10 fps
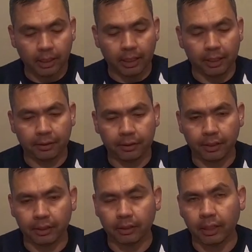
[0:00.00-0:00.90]
I
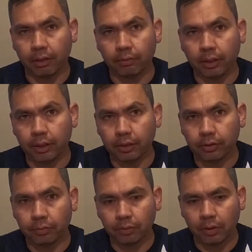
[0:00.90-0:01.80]
think a lot of
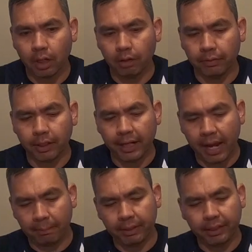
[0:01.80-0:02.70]
runners are very
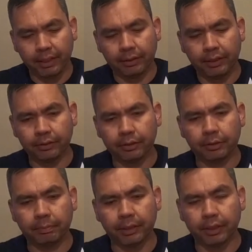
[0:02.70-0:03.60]
happy to get
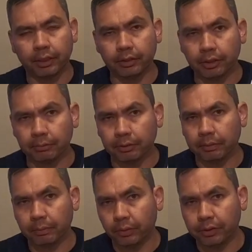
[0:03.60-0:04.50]
these because they're supposed
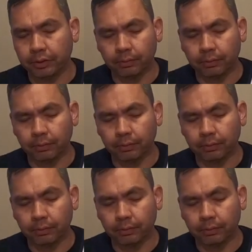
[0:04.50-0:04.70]
to be moisture